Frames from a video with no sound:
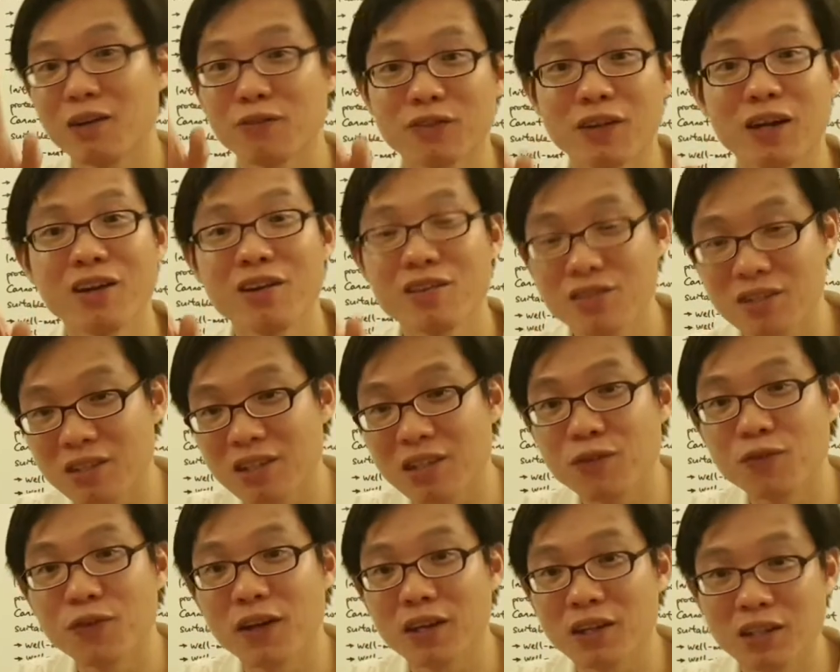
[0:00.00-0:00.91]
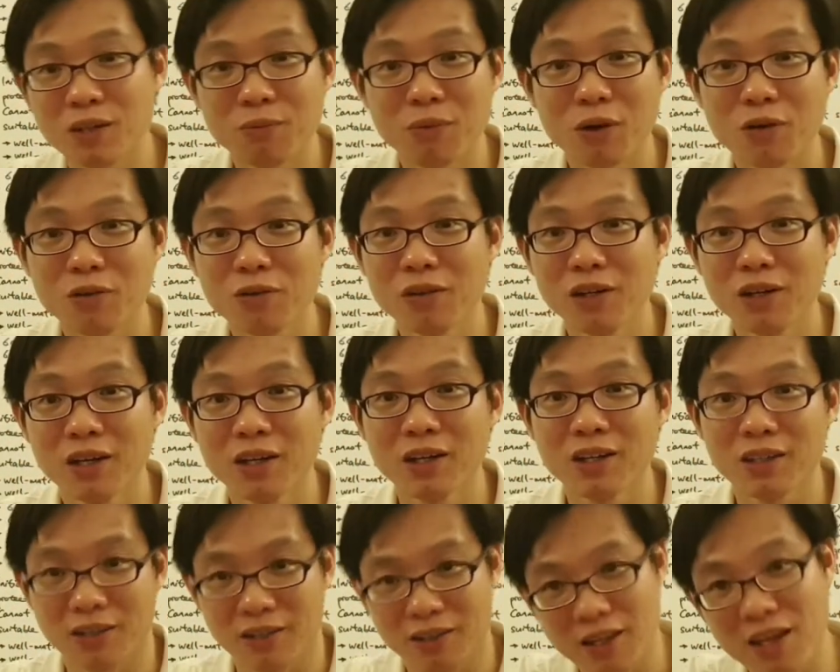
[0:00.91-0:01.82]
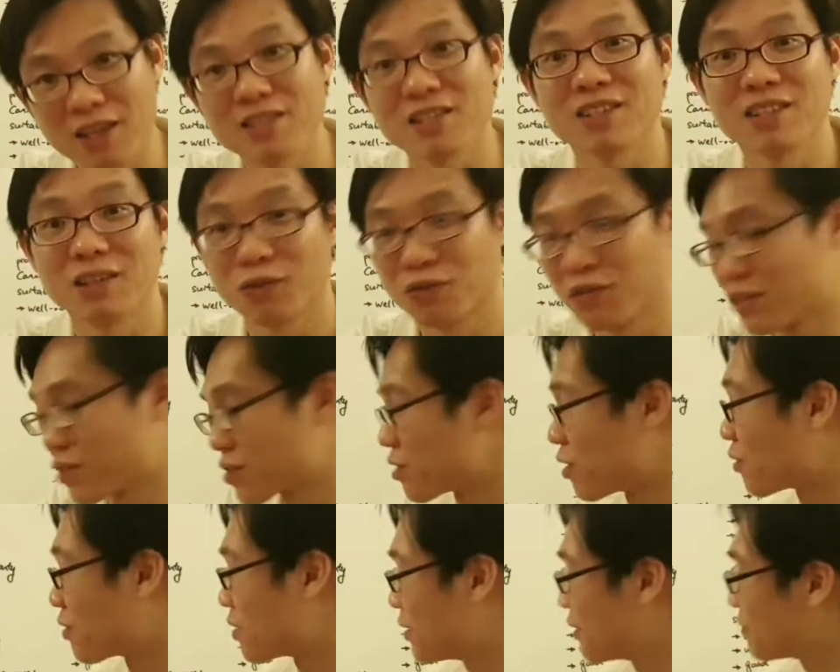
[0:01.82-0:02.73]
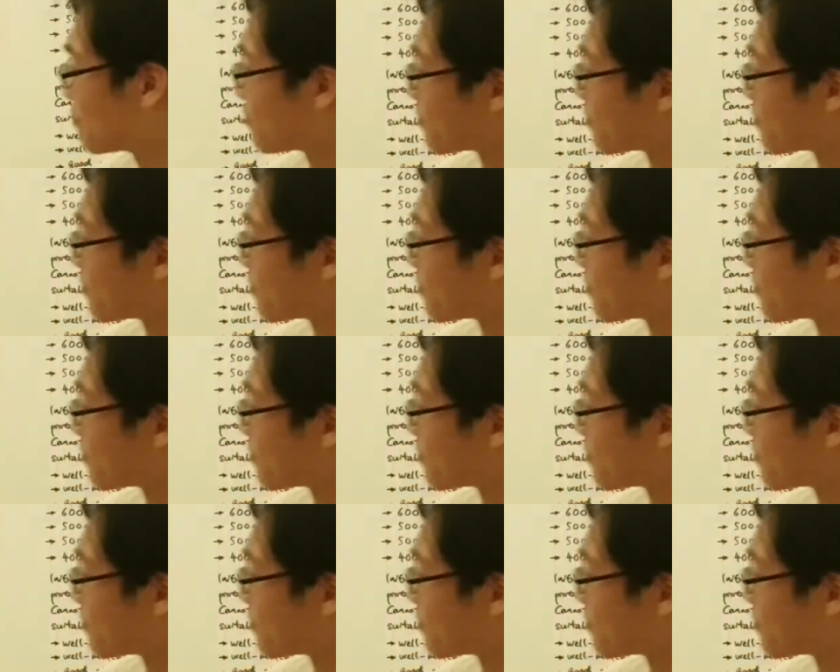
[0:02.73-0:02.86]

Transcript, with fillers: If there is a defect in the bowl, that's a different story.